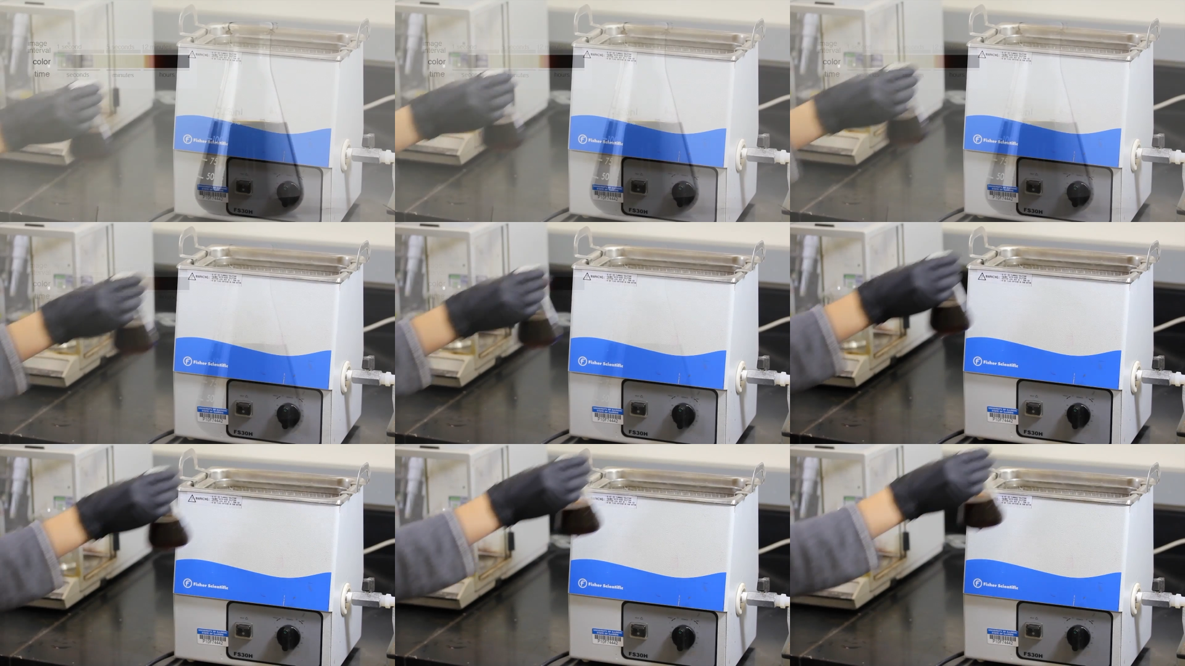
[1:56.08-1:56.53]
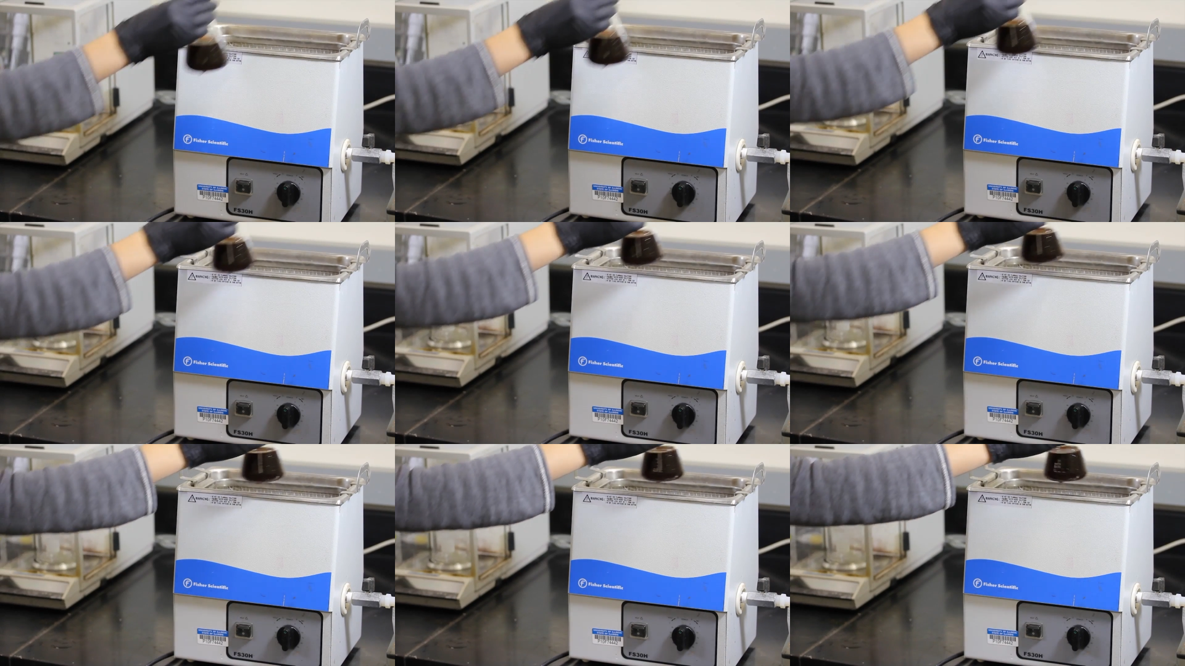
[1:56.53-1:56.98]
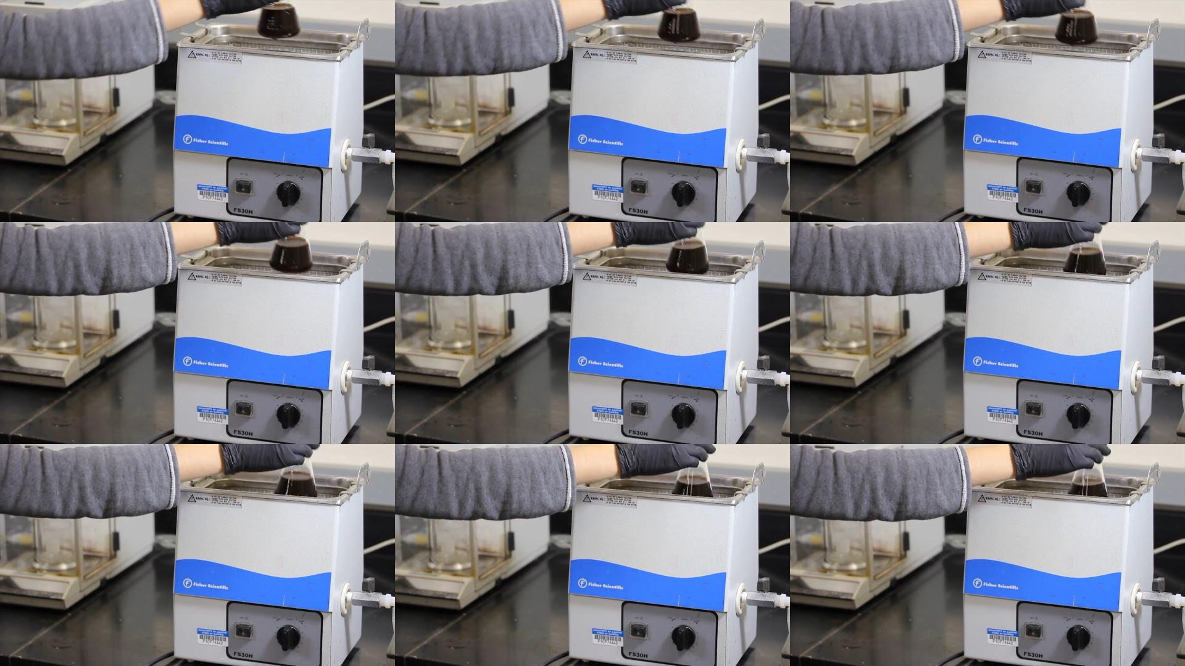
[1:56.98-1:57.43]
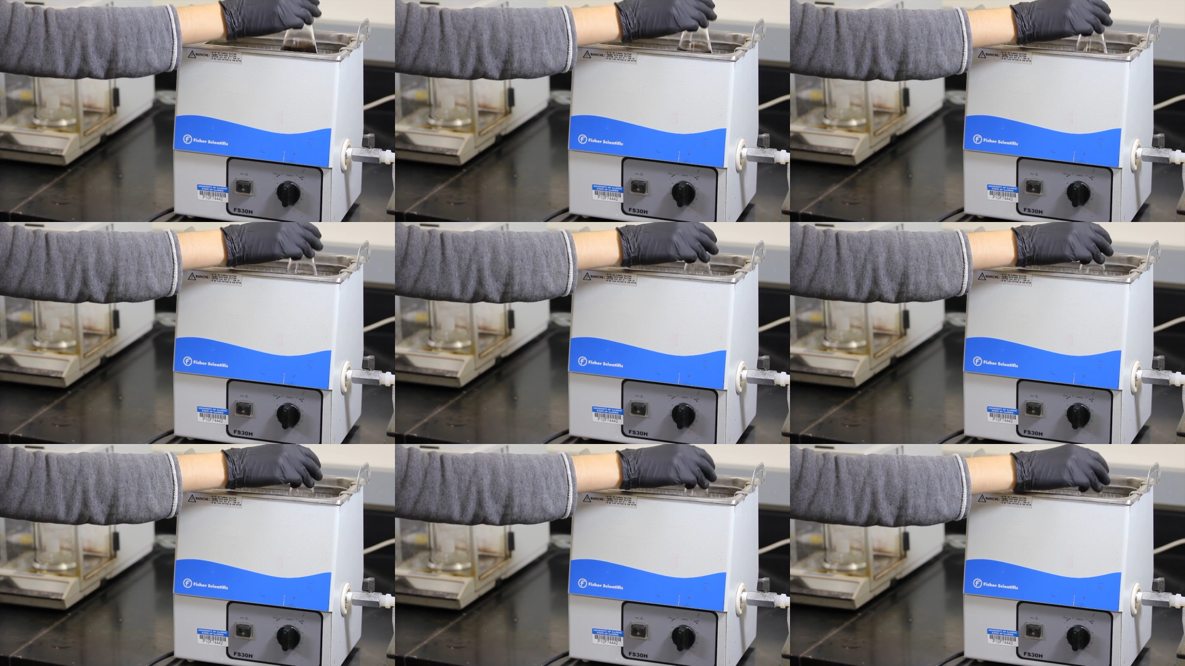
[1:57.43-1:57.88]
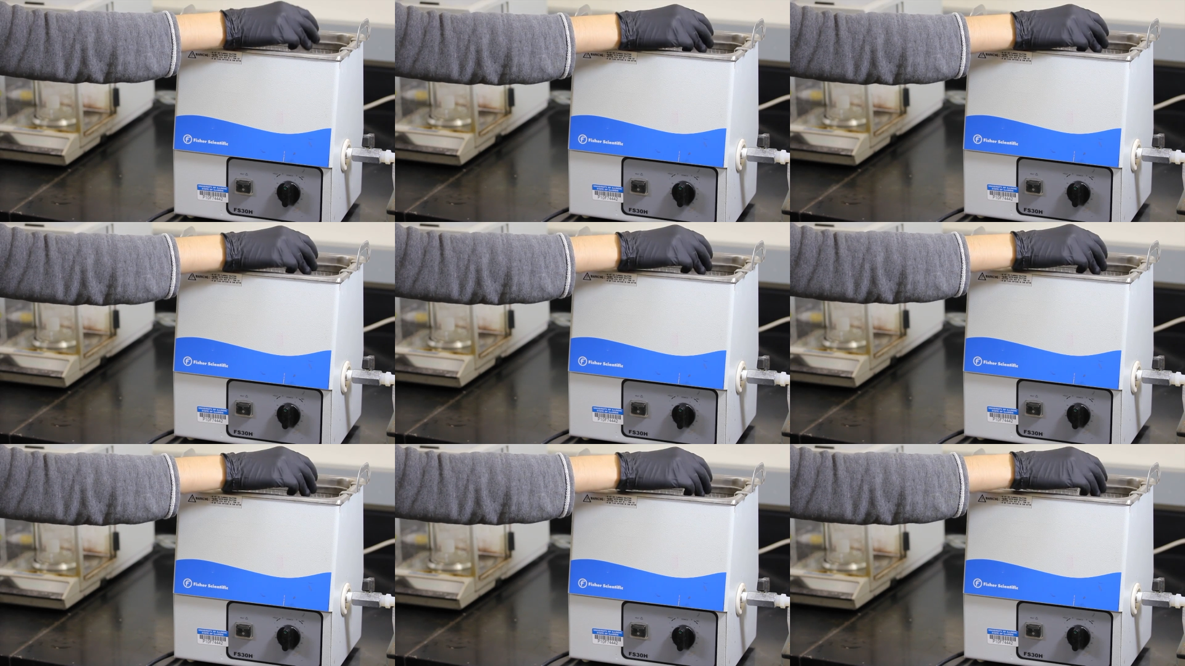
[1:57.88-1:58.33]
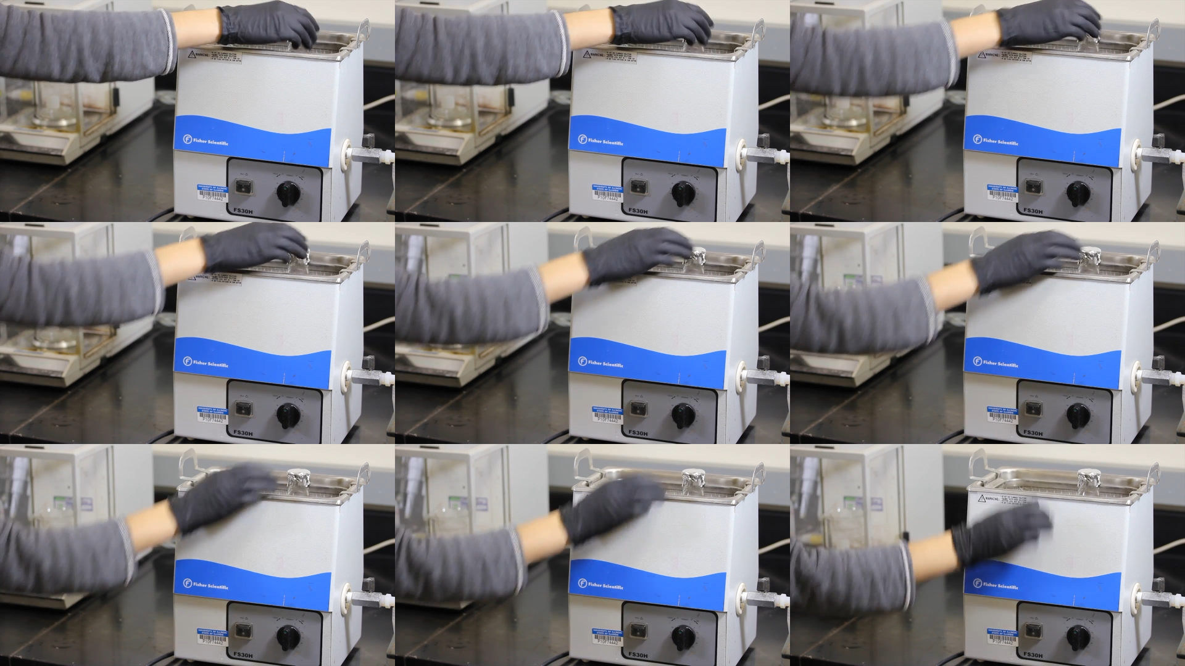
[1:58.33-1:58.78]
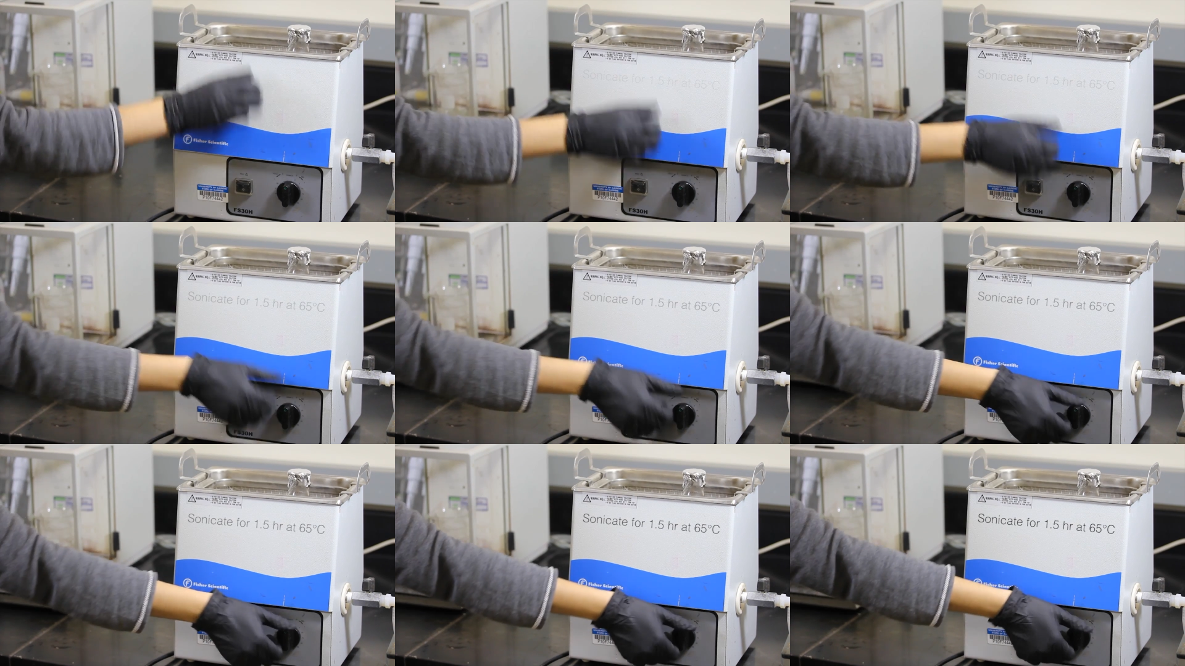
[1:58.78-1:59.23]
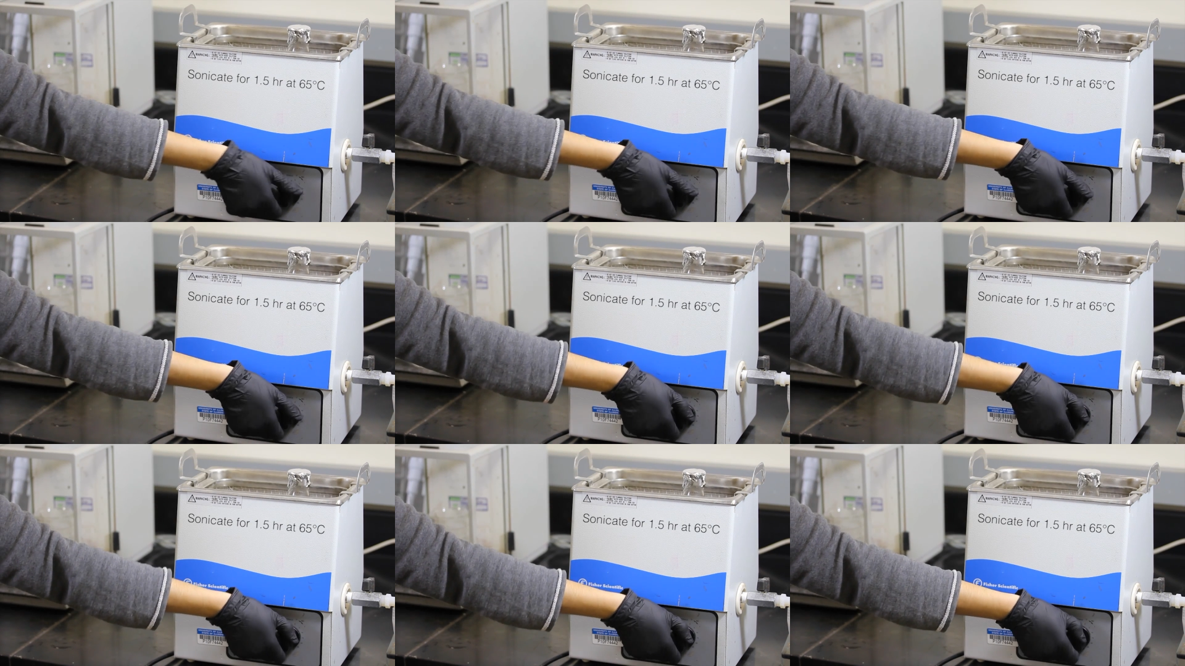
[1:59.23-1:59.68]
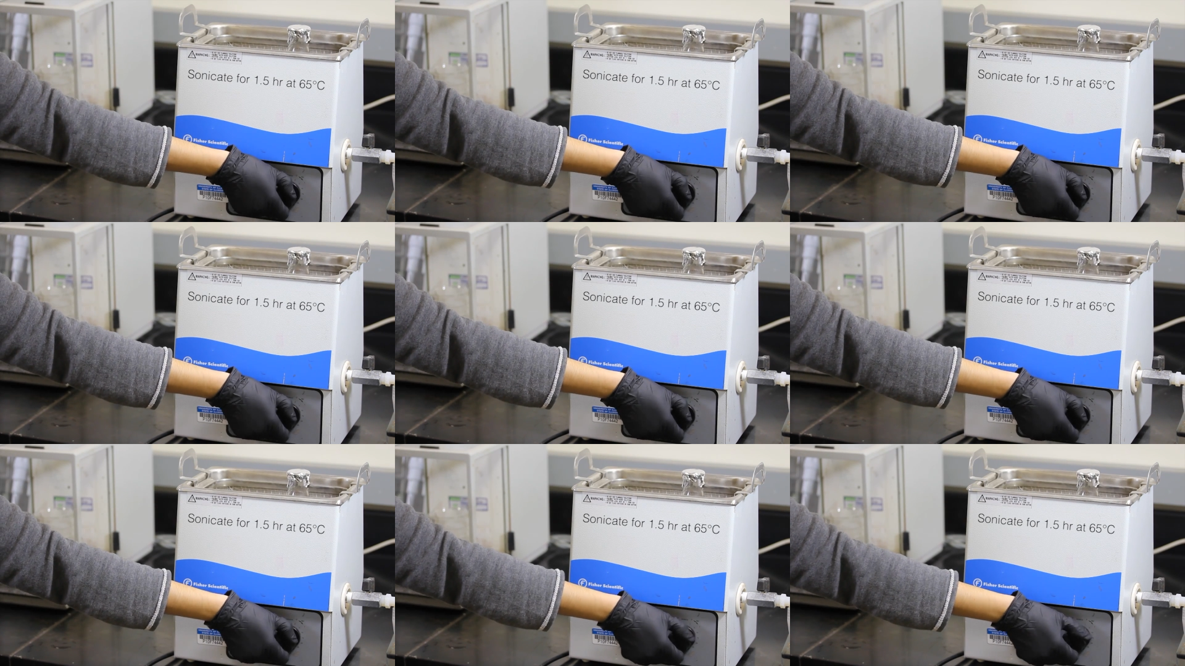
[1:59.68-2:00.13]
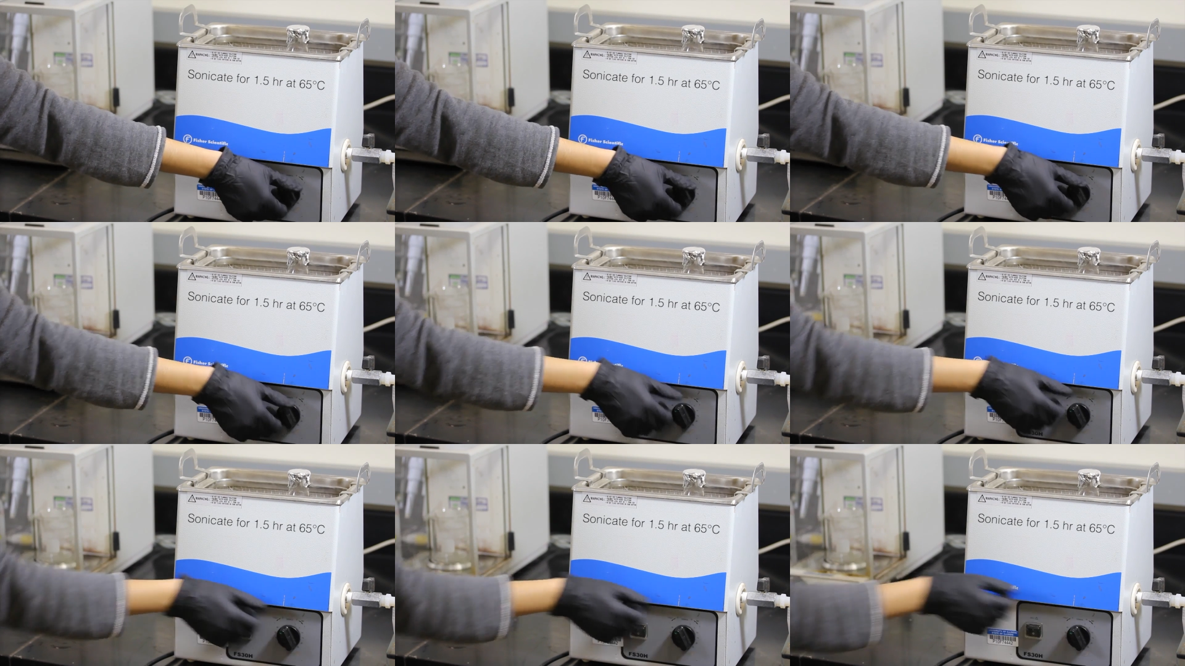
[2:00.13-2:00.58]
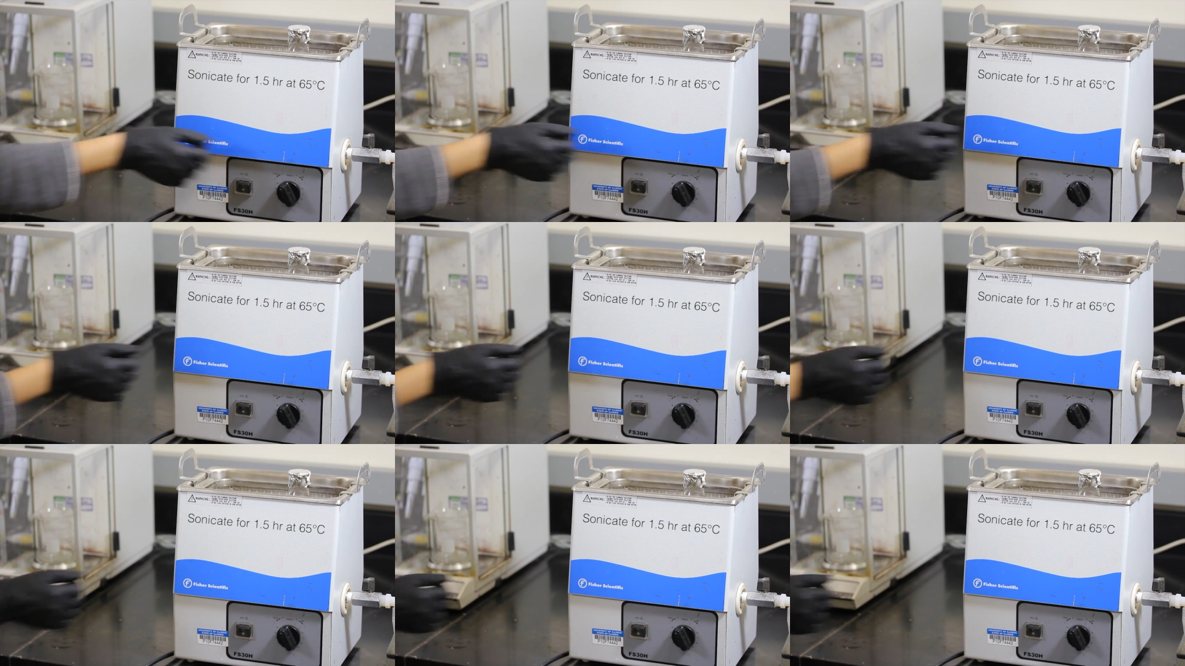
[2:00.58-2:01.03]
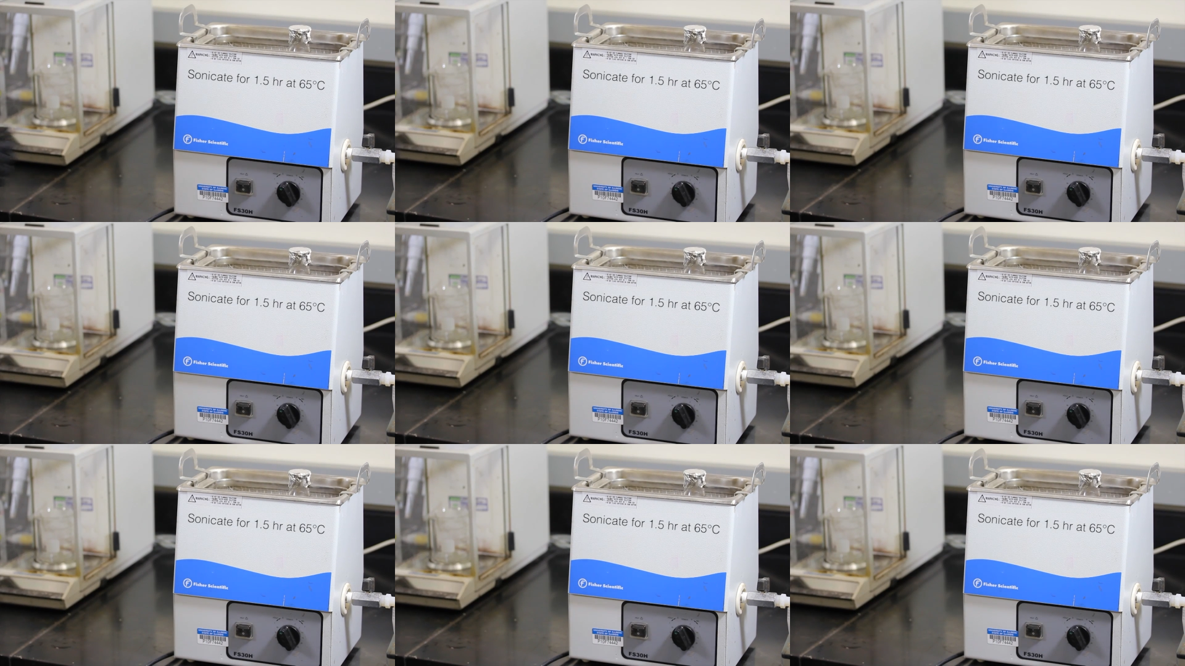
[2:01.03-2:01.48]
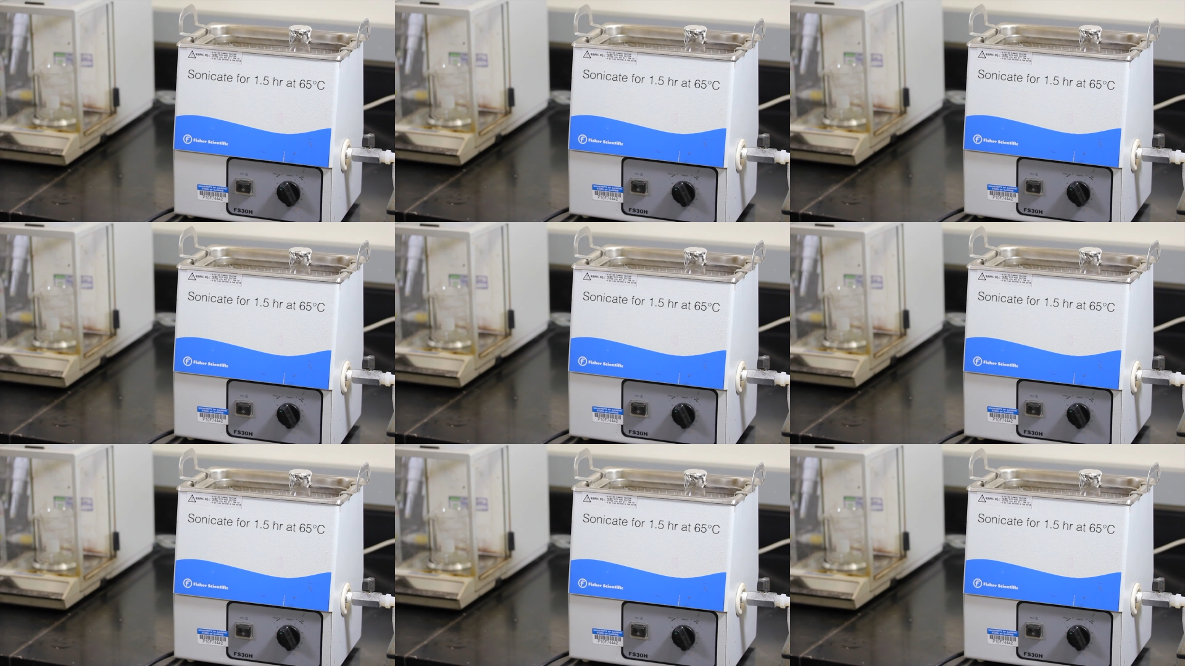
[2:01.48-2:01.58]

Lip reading: Nobody's mouth can be seen.